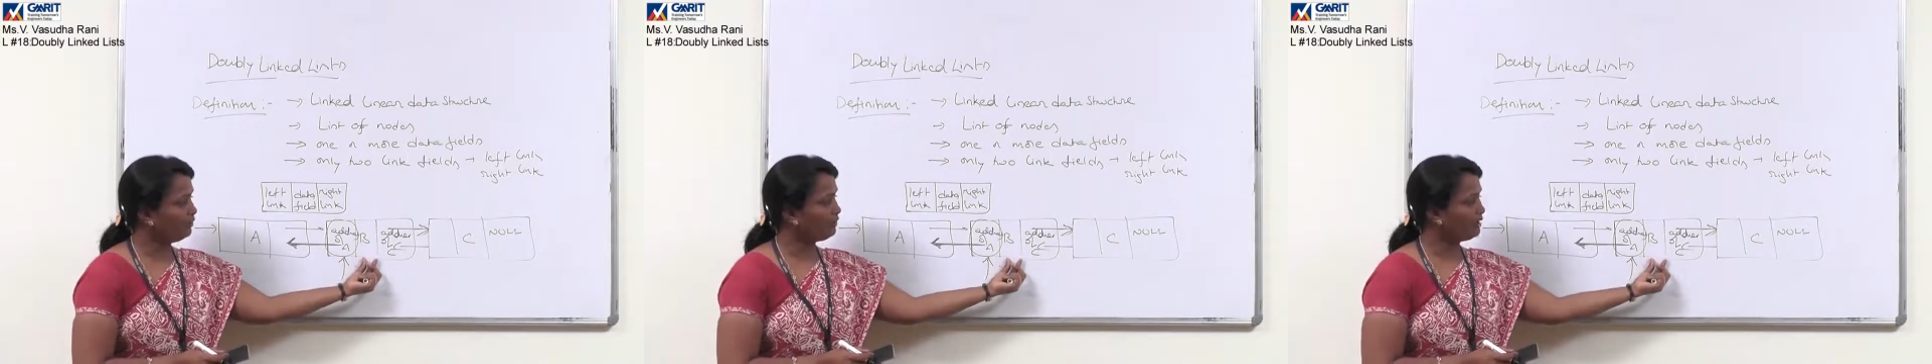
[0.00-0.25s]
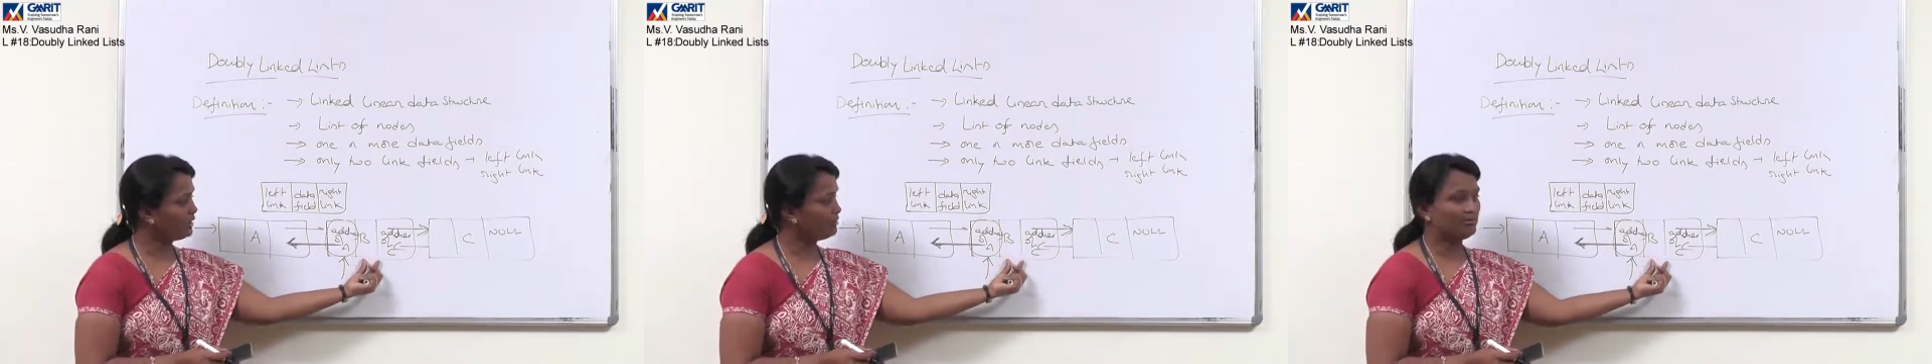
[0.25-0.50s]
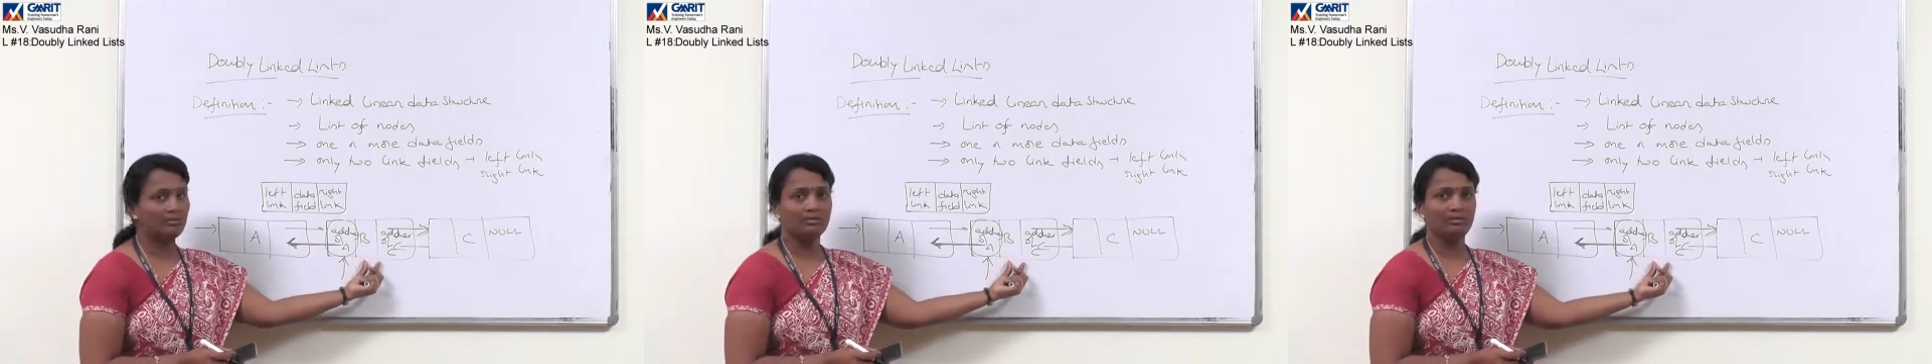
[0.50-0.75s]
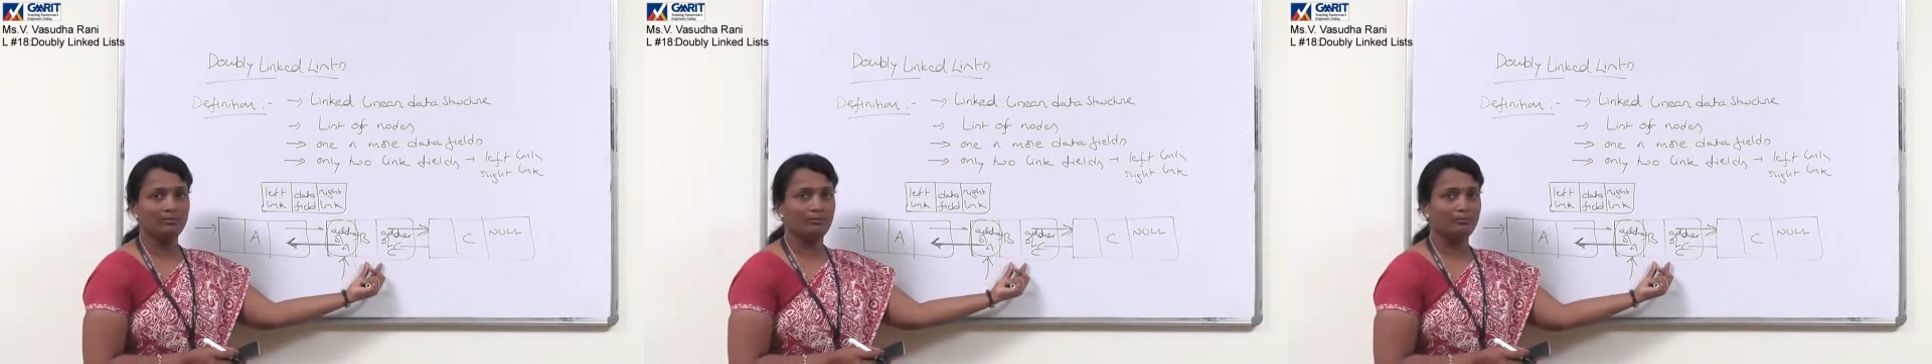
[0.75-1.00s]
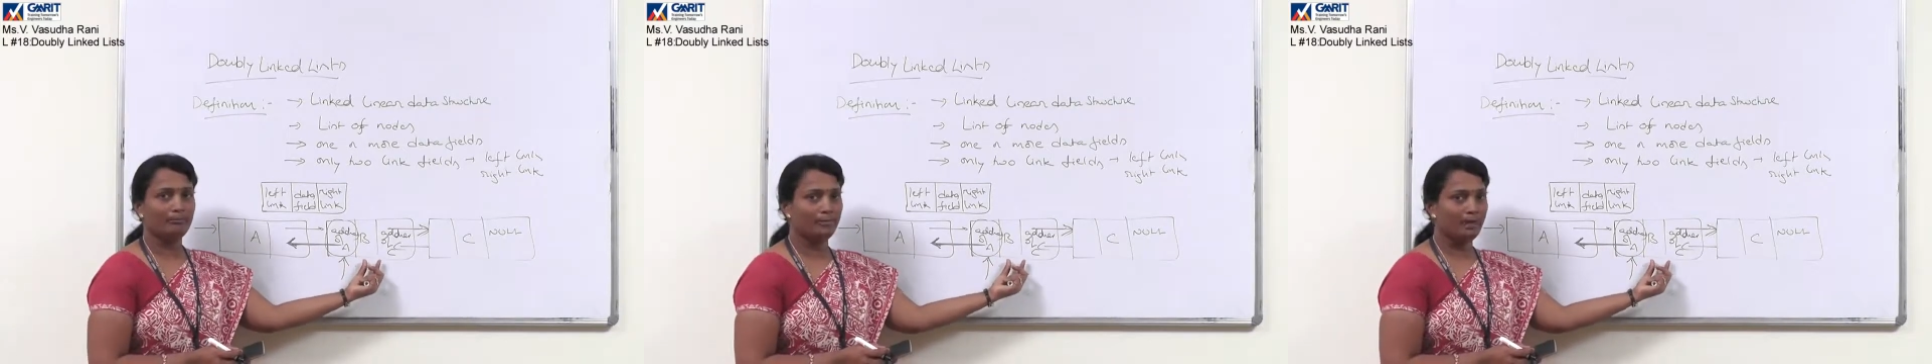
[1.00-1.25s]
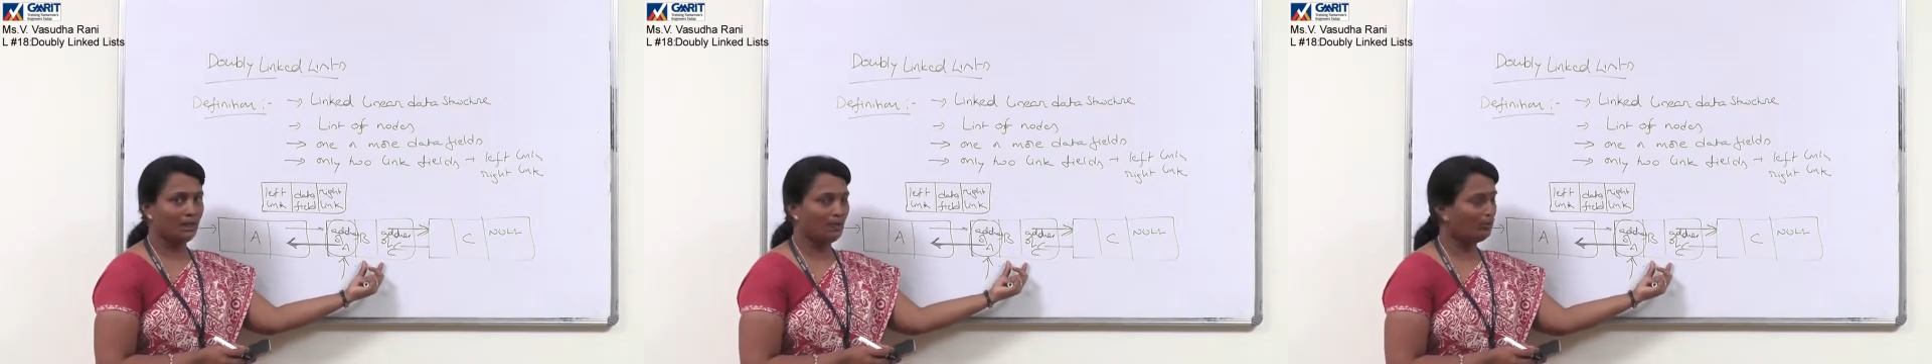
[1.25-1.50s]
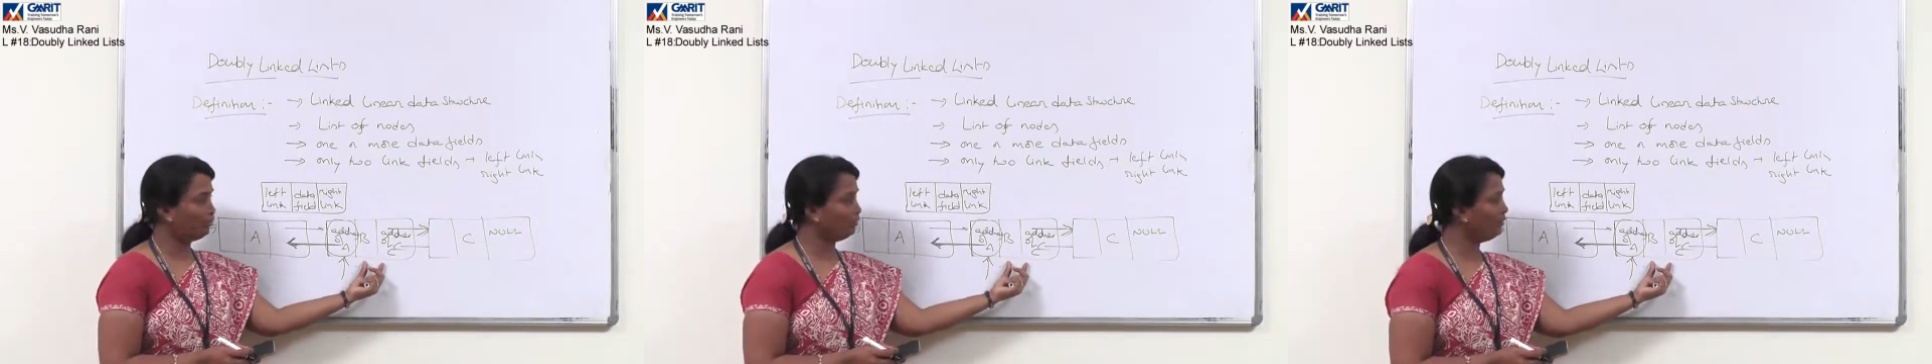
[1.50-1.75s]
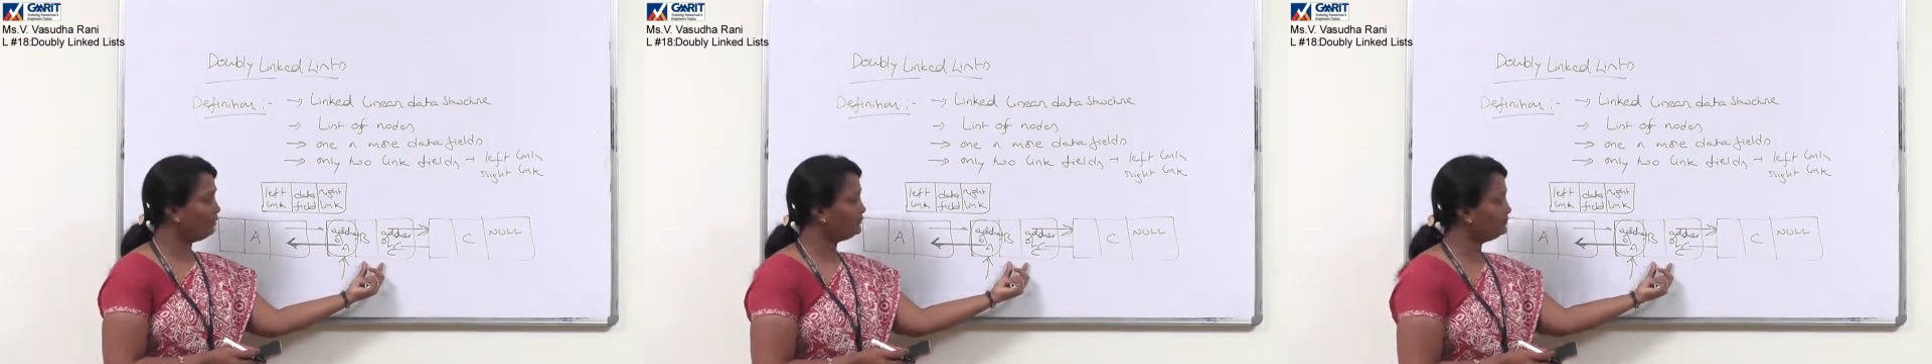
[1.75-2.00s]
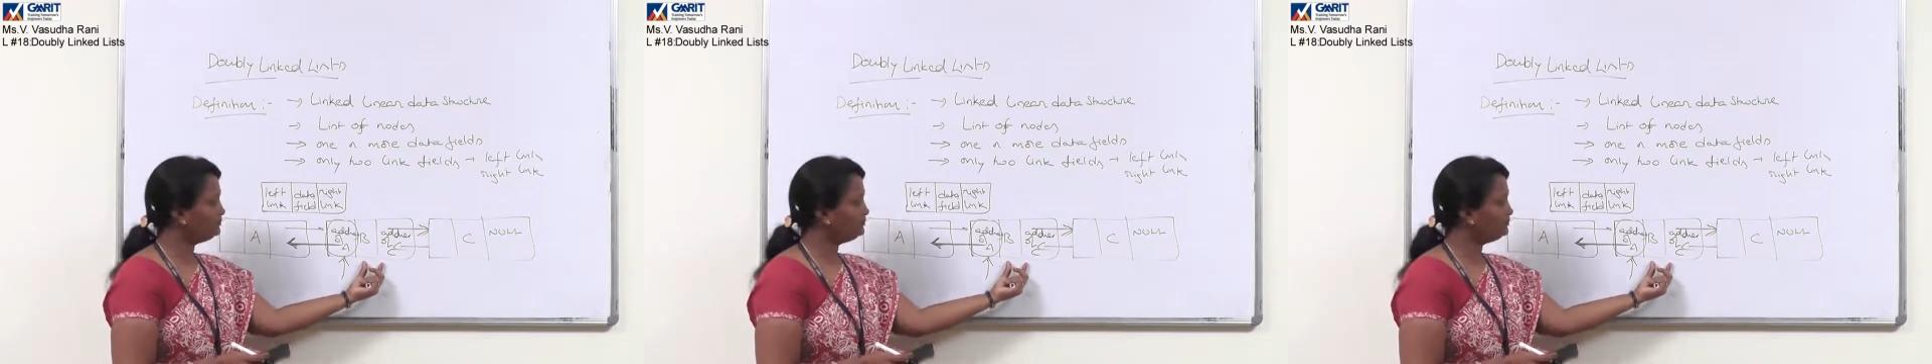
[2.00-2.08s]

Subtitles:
are at the B node,